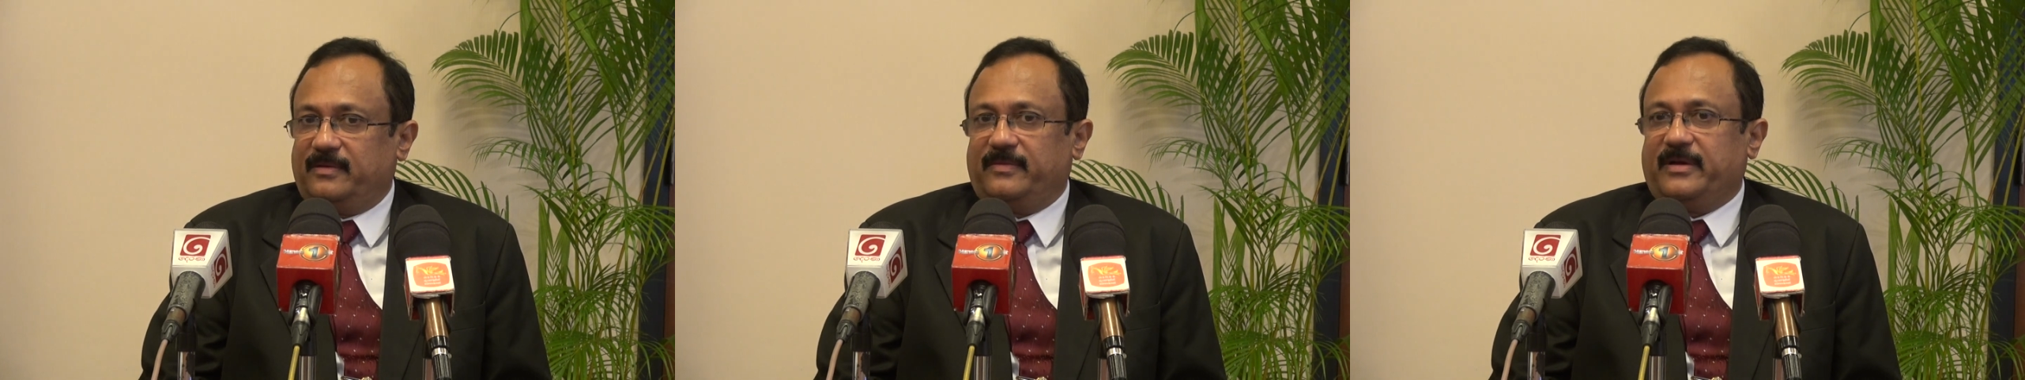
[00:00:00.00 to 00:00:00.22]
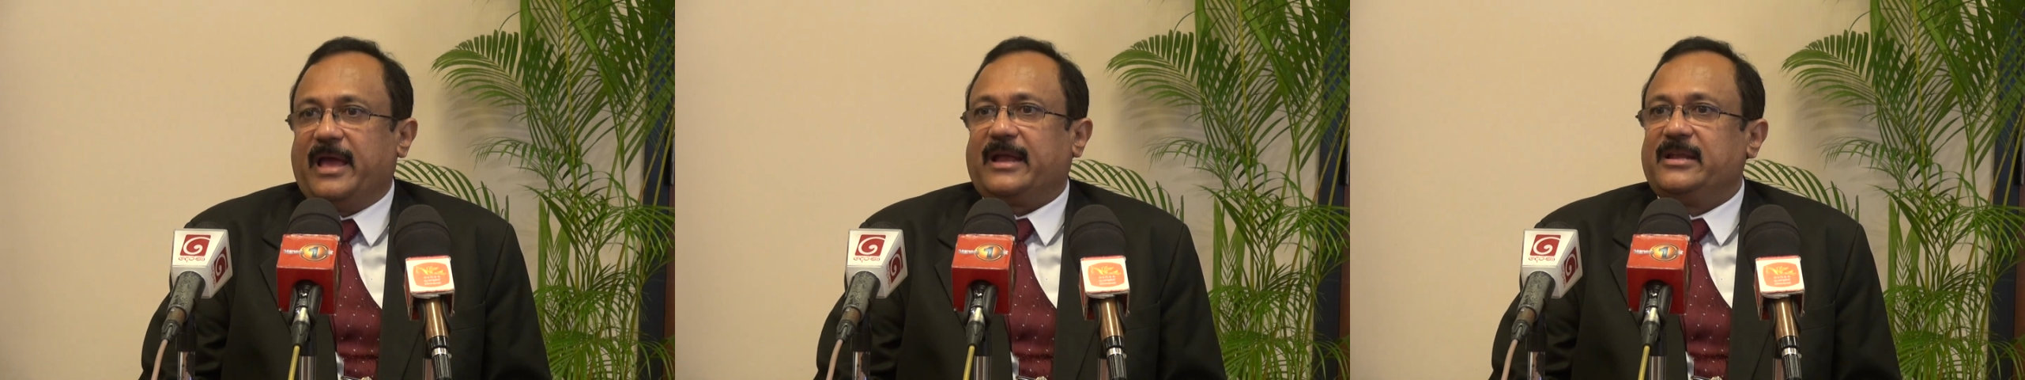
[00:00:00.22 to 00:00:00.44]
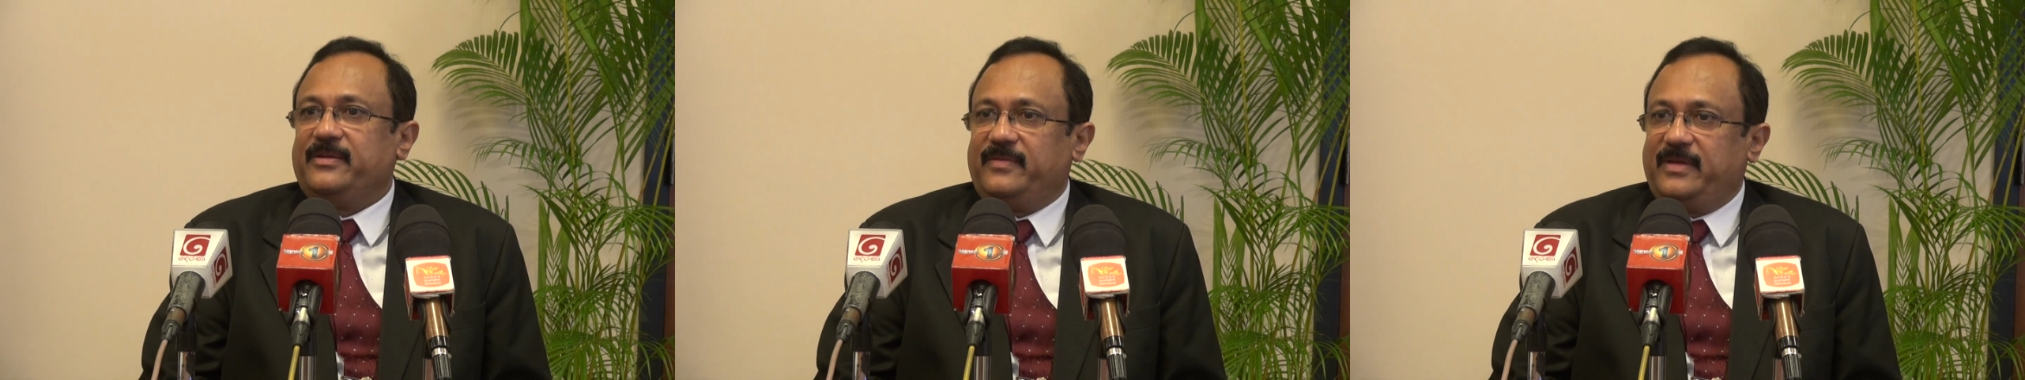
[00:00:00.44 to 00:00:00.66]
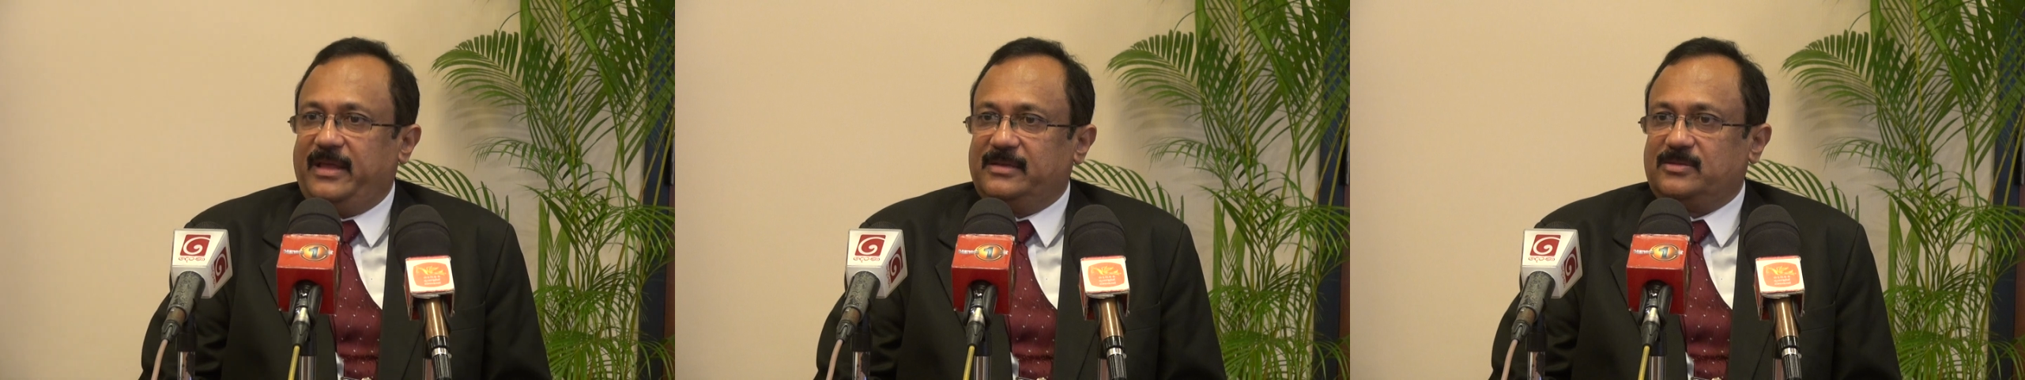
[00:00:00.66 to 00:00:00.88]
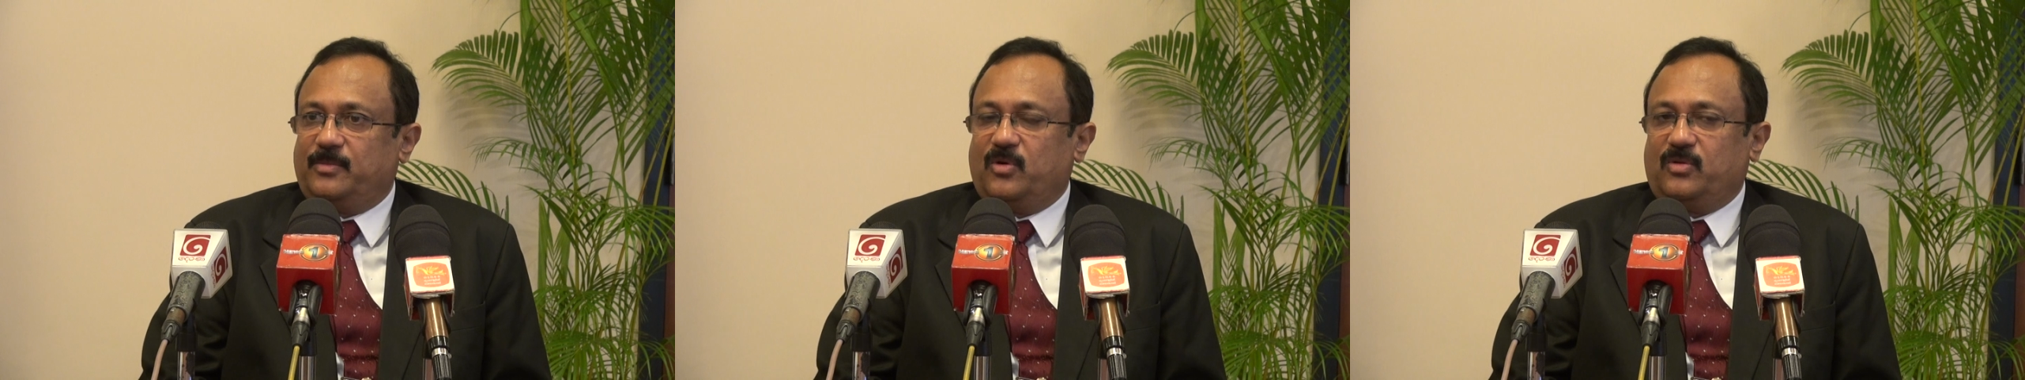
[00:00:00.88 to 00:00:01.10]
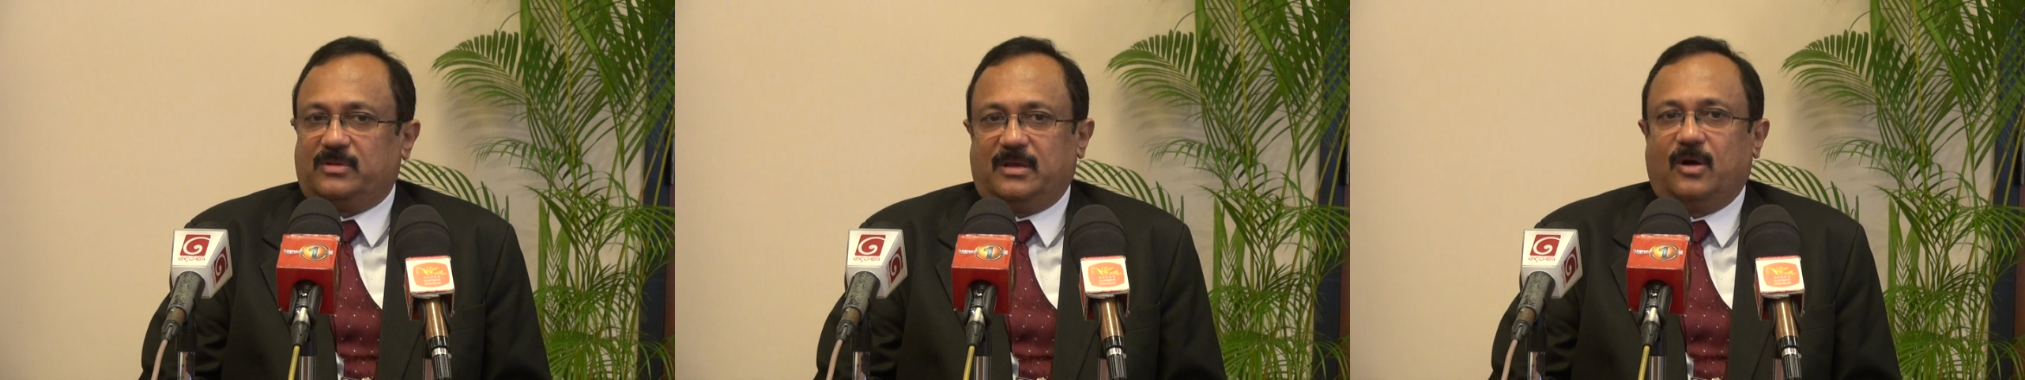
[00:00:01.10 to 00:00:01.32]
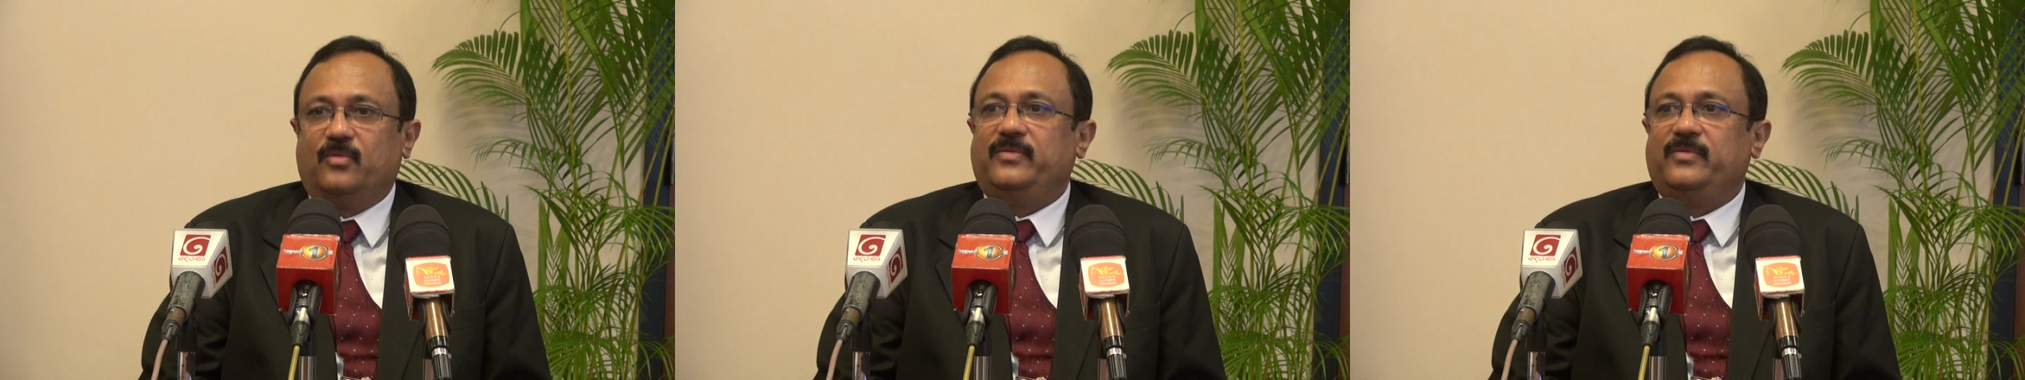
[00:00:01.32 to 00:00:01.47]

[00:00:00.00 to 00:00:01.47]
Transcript: our activities about how